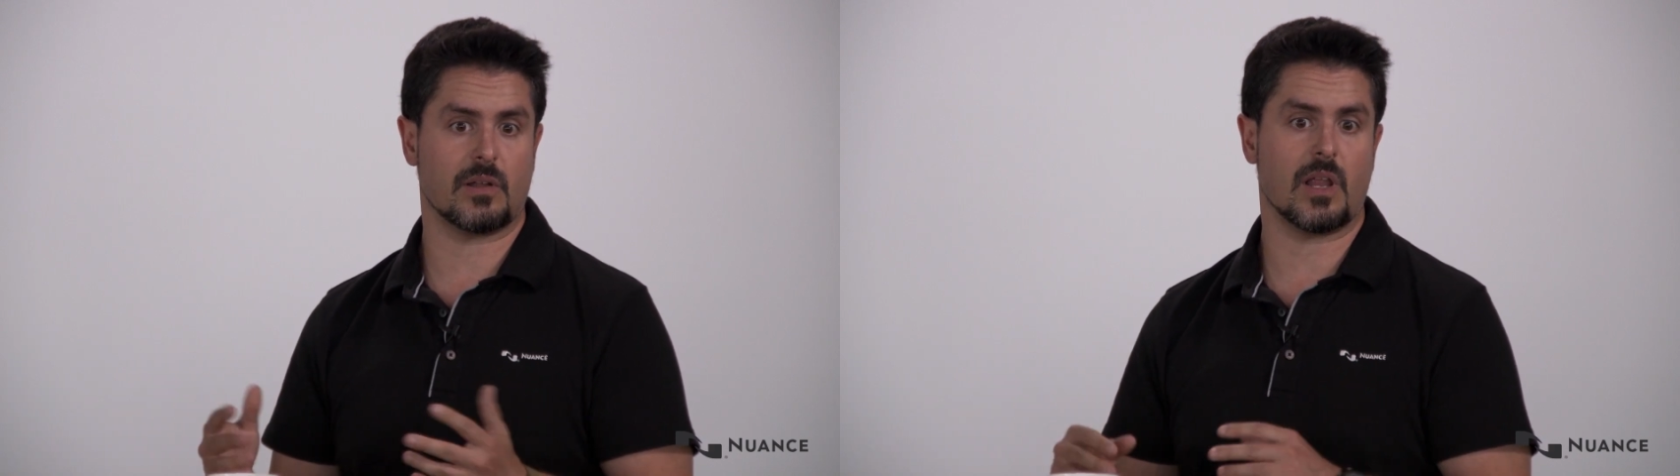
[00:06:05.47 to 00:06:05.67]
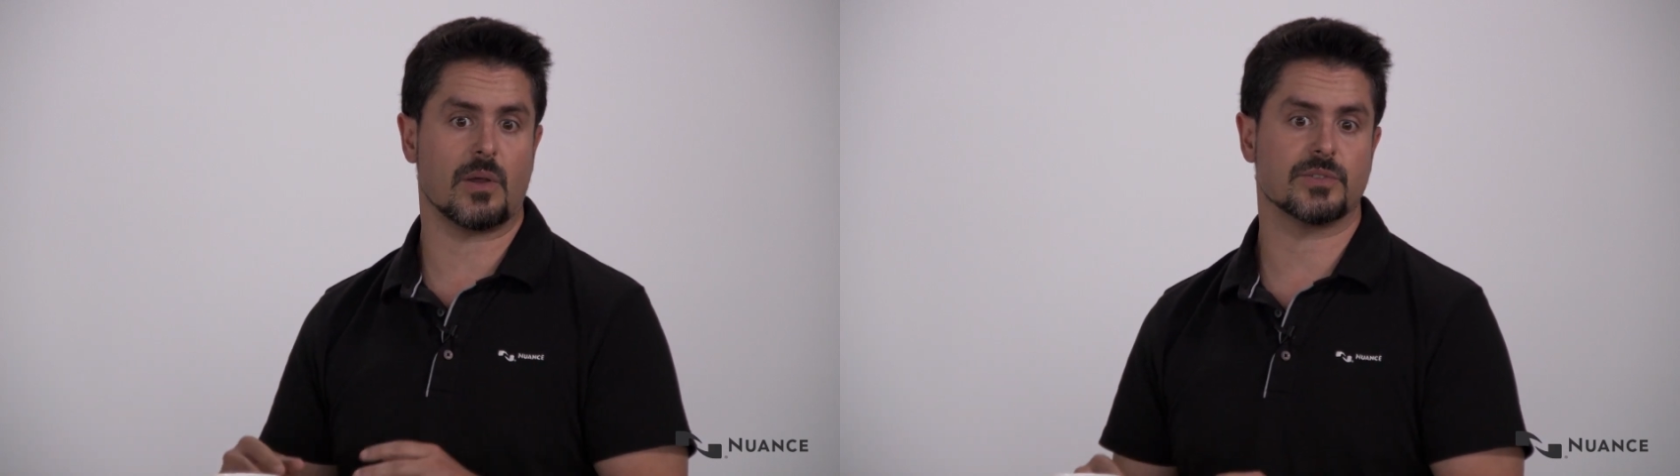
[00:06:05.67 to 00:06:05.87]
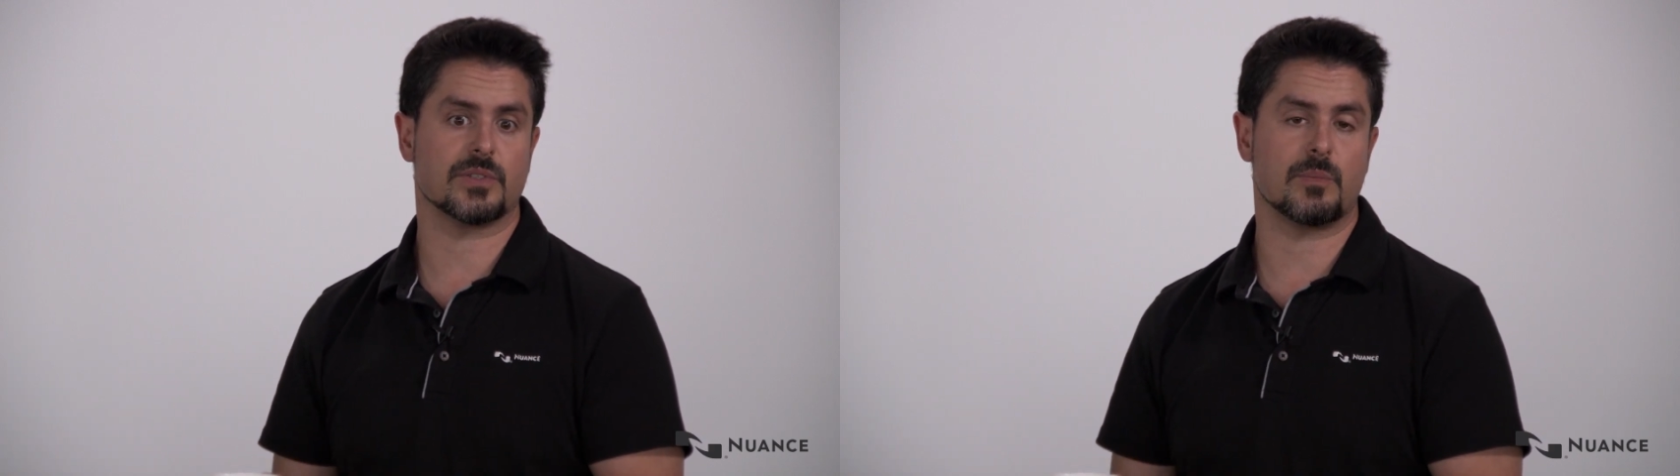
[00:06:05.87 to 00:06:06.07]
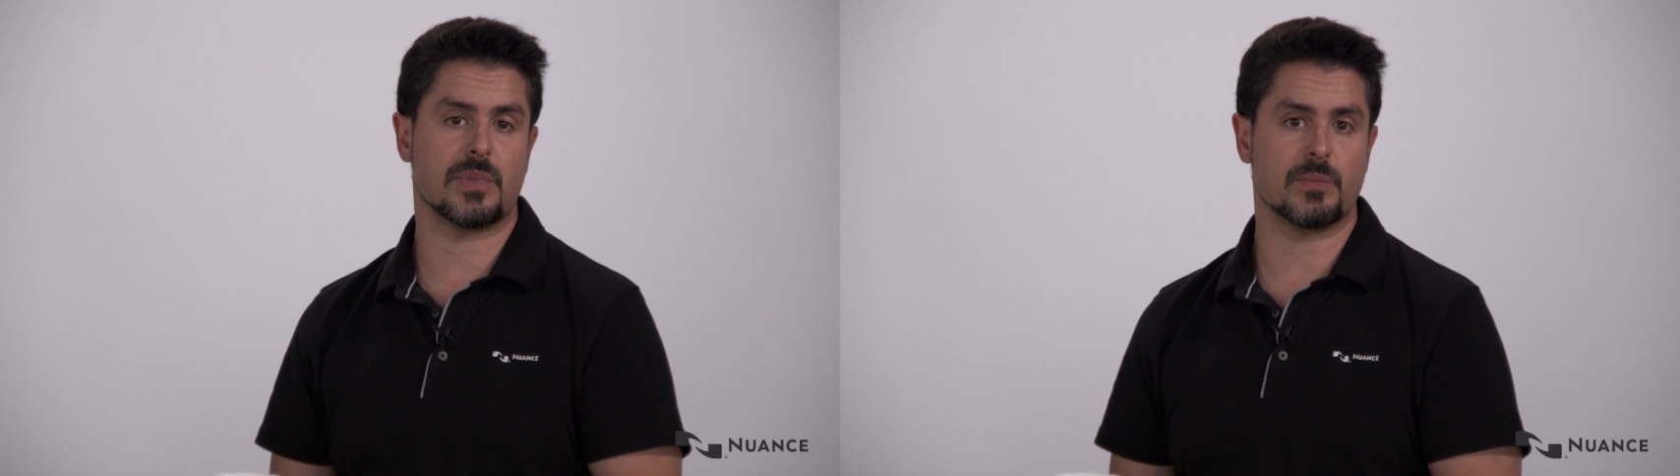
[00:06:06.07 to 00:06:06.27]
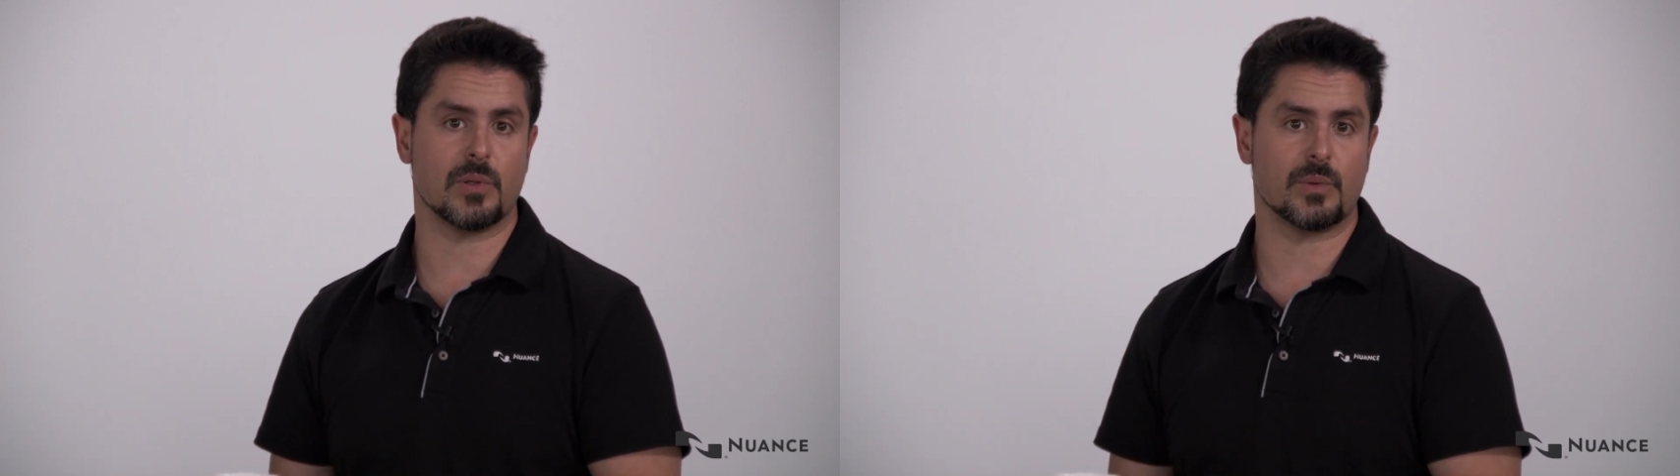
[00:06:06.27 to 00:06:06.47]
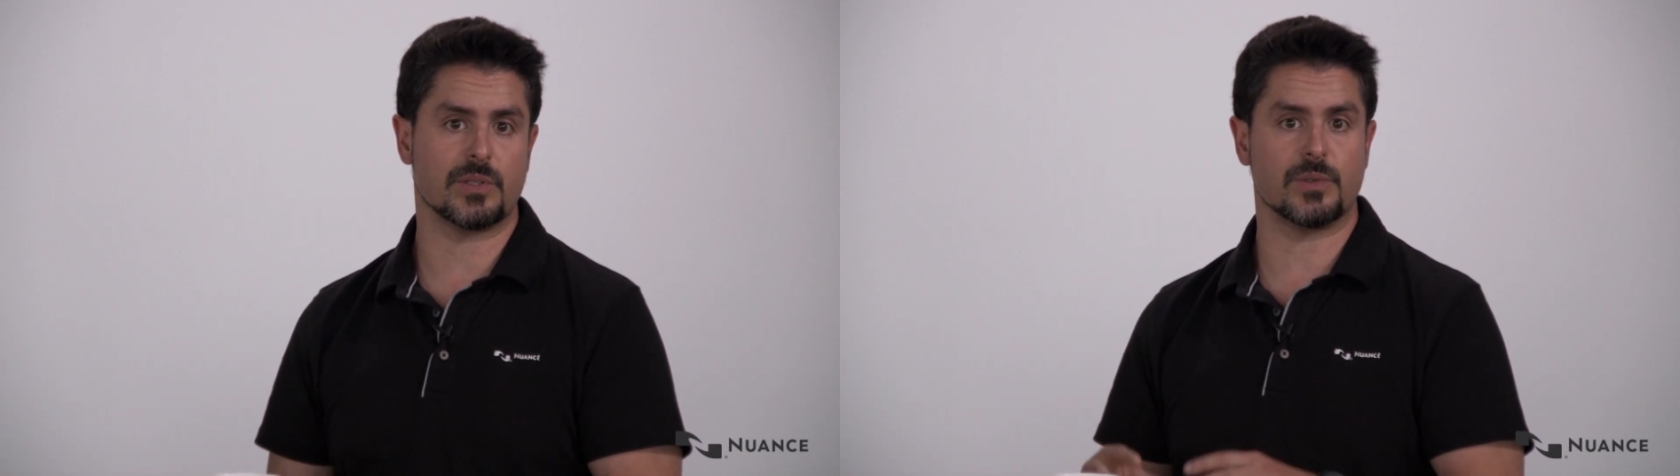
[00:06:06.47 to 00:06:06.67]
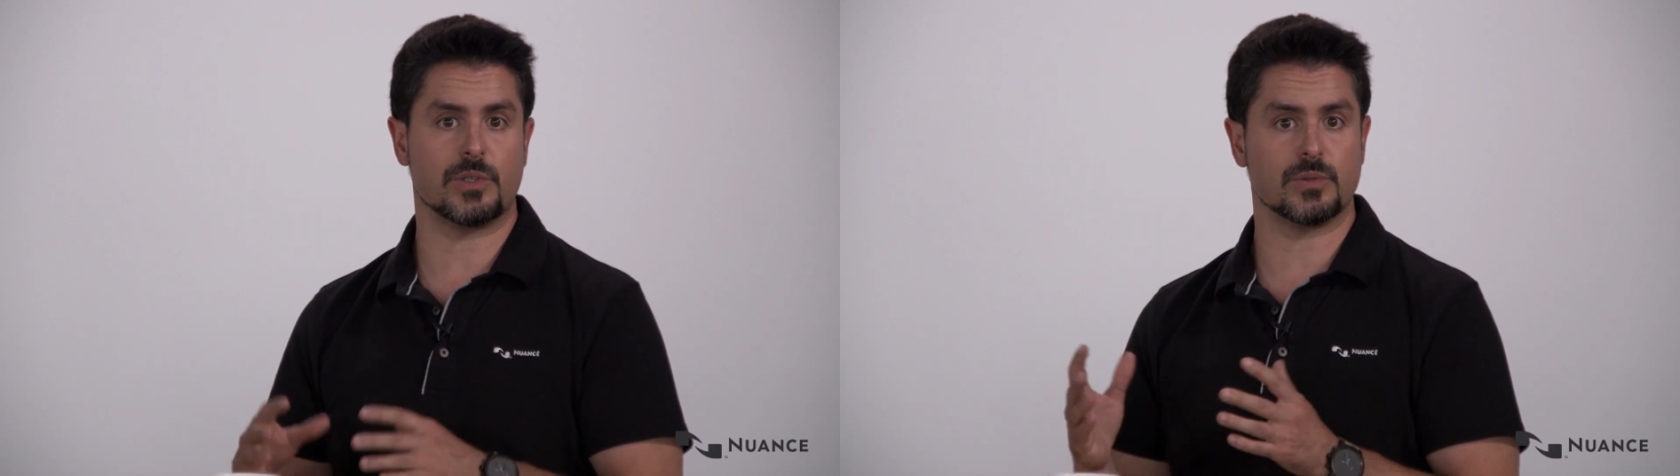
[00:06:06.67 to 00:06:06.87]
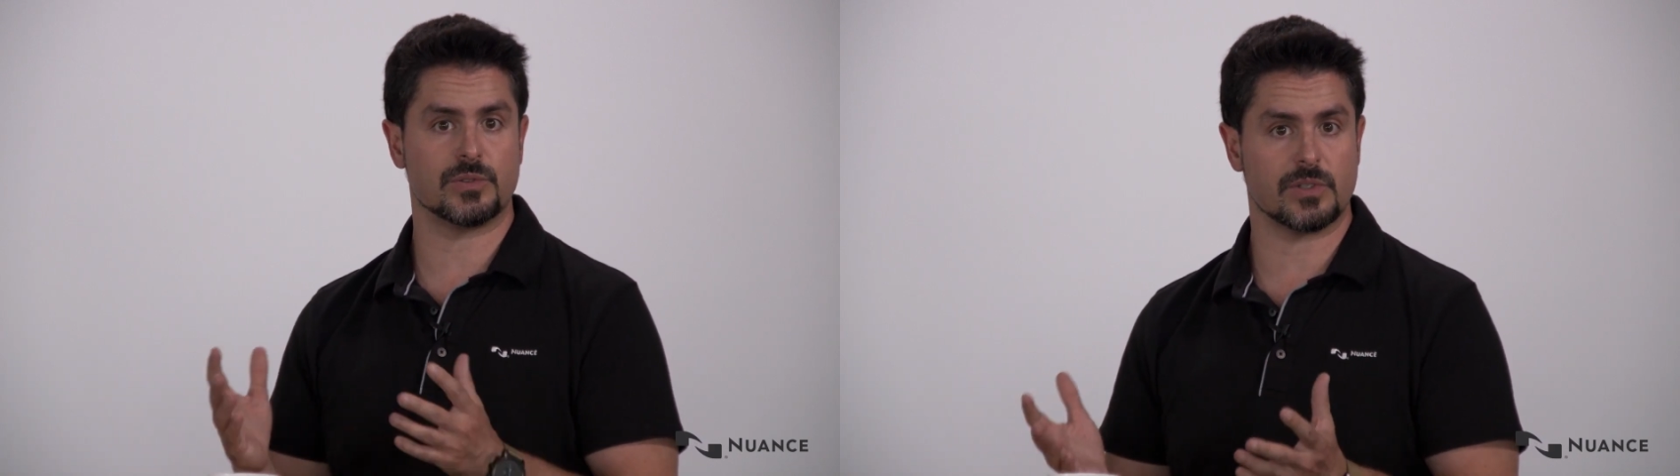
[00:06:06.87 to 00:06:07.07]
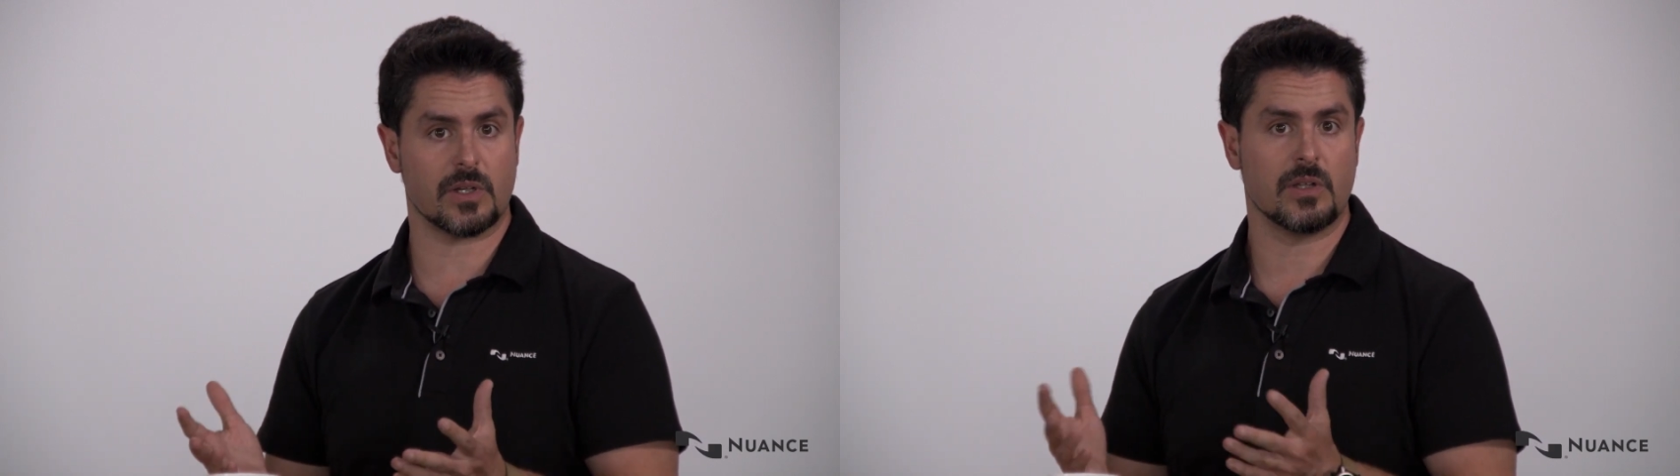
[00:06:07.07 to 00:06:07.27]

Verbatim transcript: allows people with reduced